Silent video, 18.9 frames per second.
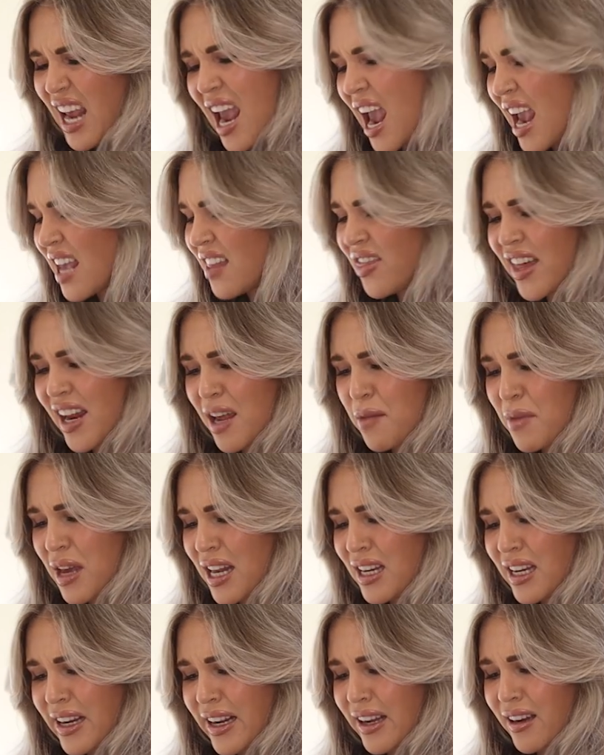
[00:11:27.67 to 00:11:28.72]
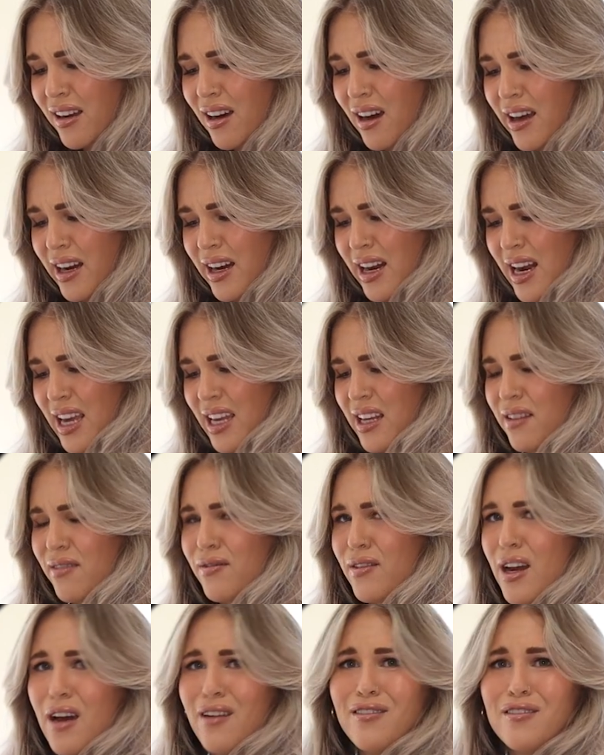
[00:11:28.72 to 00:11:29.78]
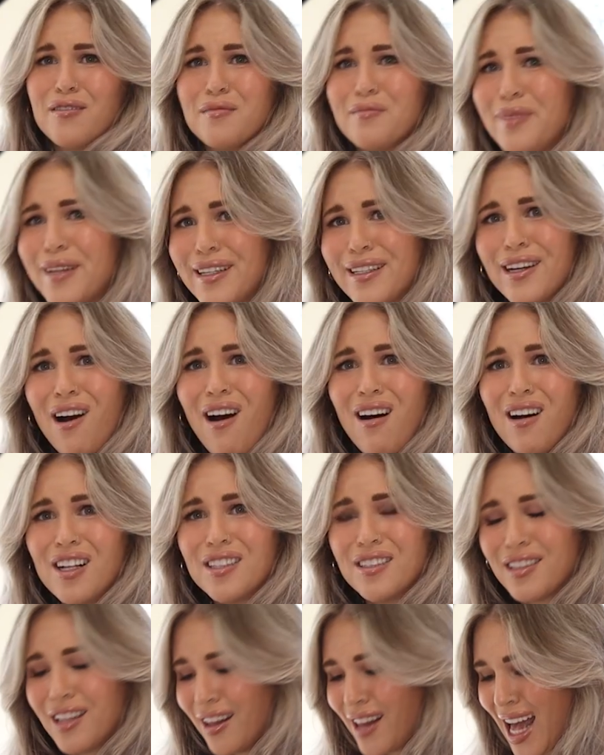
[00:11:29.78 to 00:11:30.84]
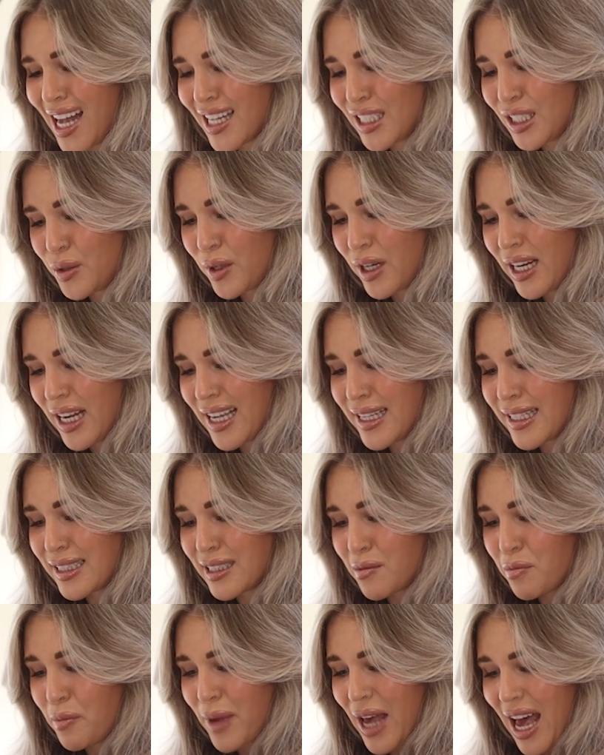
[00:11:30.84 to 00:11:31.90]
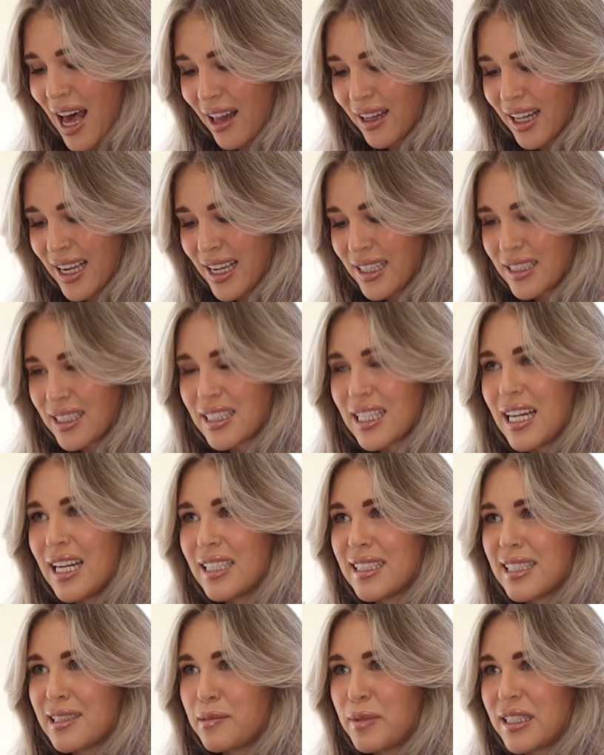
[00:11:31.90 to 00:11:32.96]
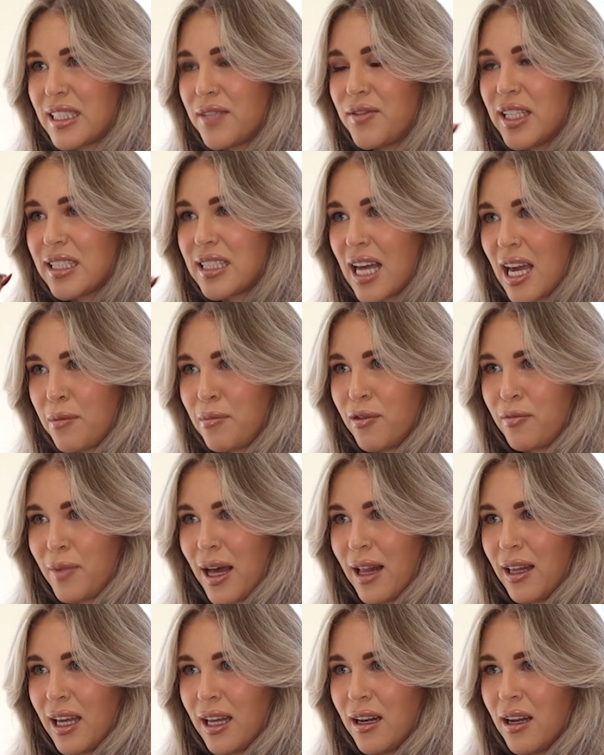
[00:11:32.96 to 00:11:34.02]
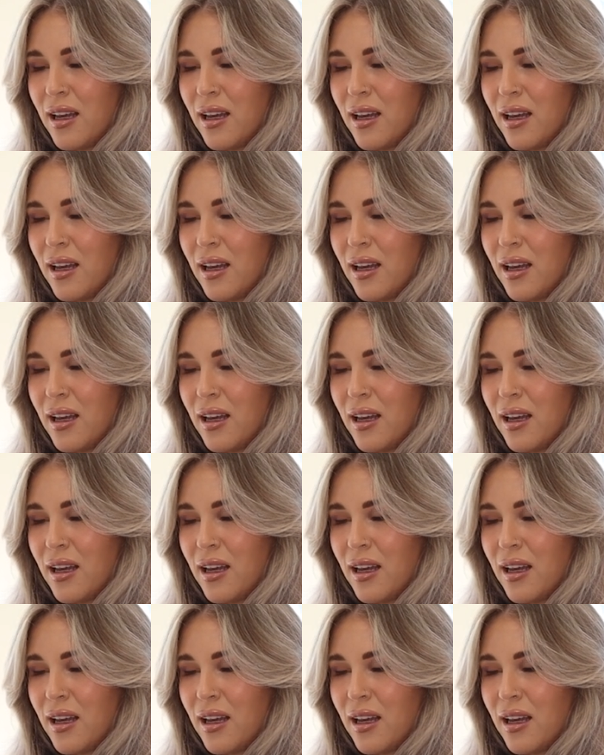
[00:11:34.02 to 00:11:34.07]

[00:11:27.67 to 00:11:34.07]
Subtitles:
I hate that I'm ending on a negative note, but y'all, the last one is pellets, and it's a specific type of pellet.